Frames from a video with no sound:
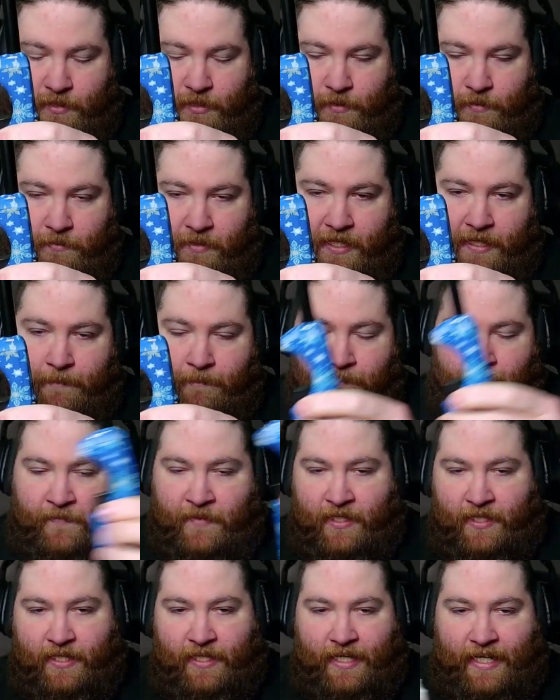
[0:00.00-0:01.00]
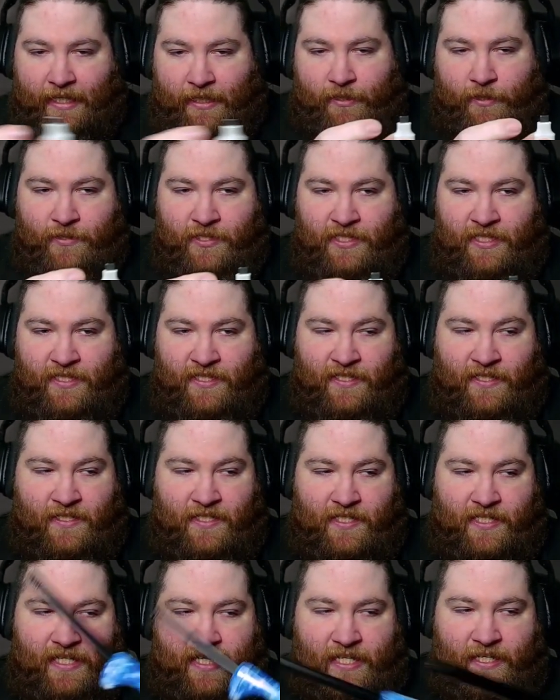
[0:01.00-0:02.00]
right? At close
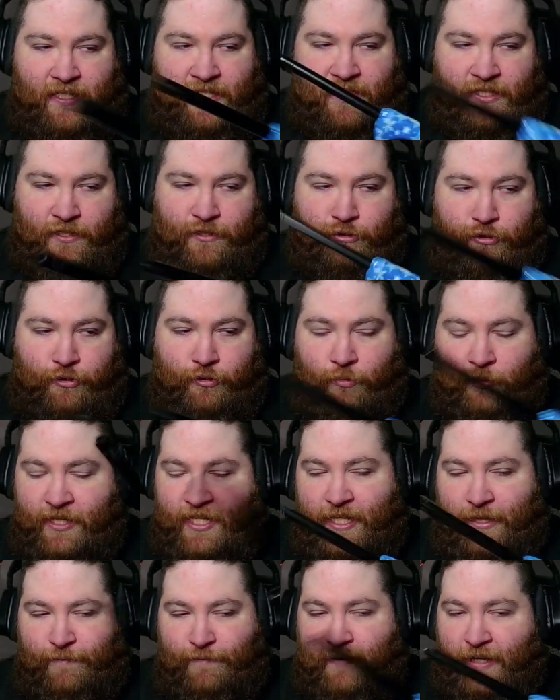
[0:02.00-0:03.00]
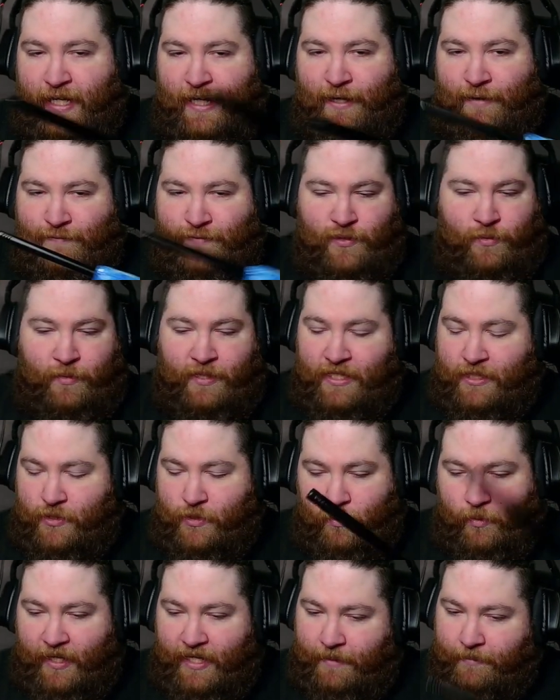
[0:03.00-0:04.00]
distance, he does a 3 to 5 swing
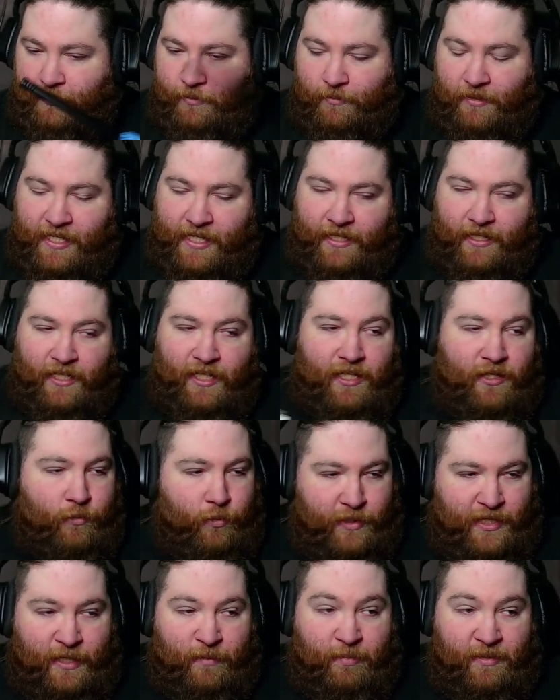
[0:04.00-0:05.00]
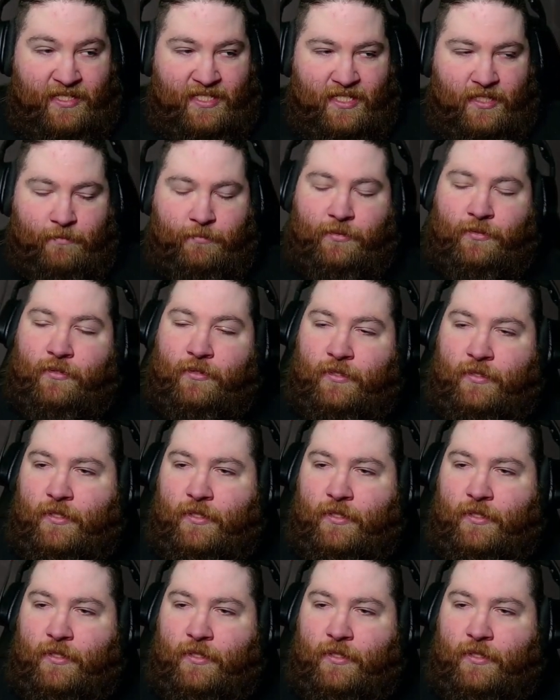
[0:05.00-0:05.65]
swipe, right? We'll keep it simple.